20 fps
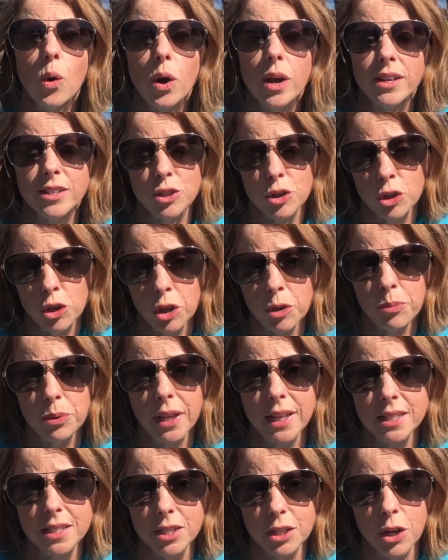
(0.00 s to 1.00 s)
is a good
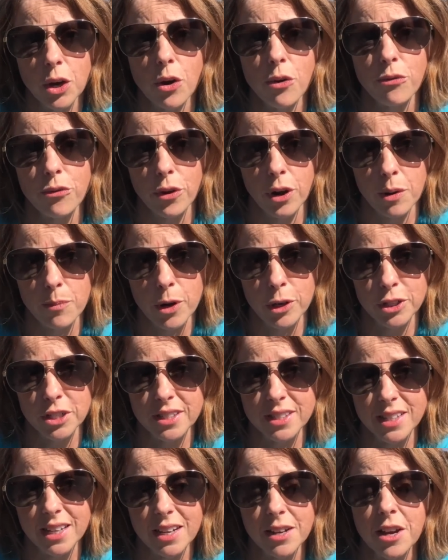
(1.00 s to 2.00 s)
place to go for an
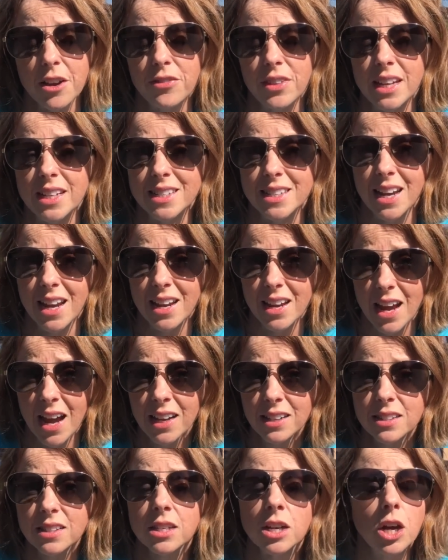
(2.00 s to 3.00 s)
emergency. If they say
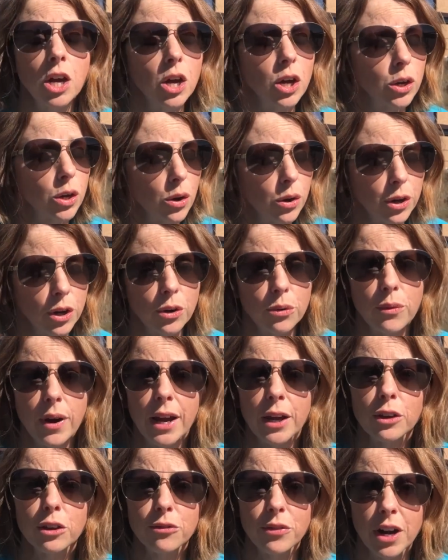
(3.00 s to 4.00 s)
yes, go to your
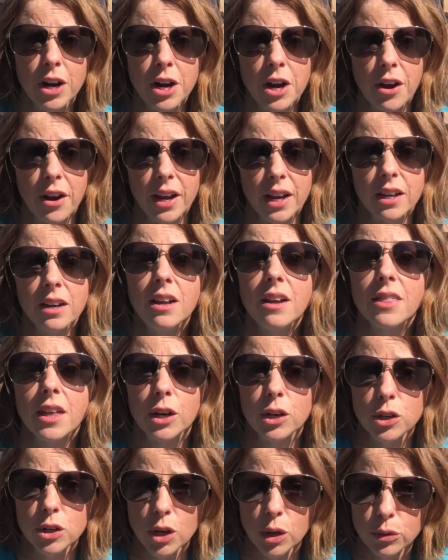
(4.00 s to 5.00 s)
regular veterinarian
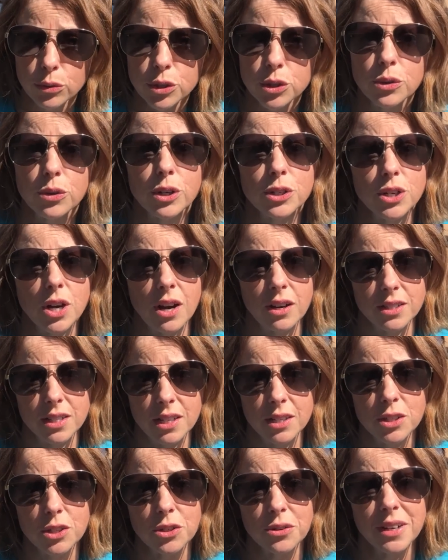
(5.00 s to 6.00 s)
that knows your dog's
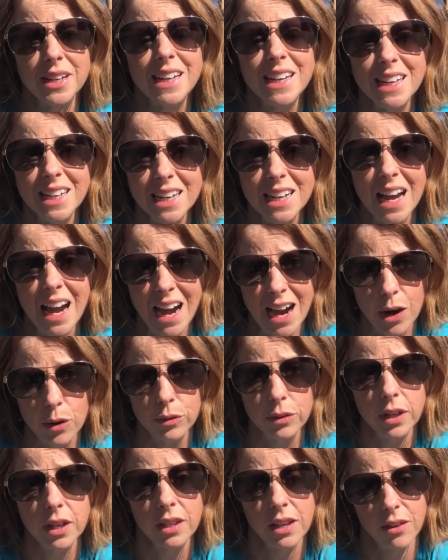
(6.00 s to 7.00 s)
history in and
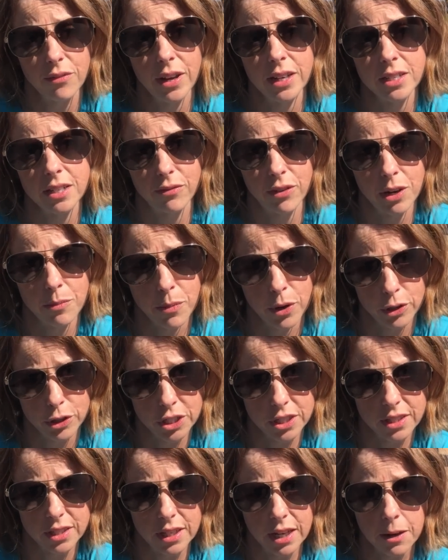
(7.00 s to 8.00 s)
out in the event of an
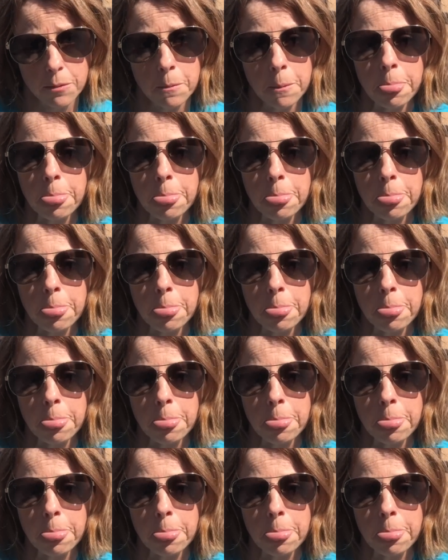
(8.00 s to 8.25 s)
emergency.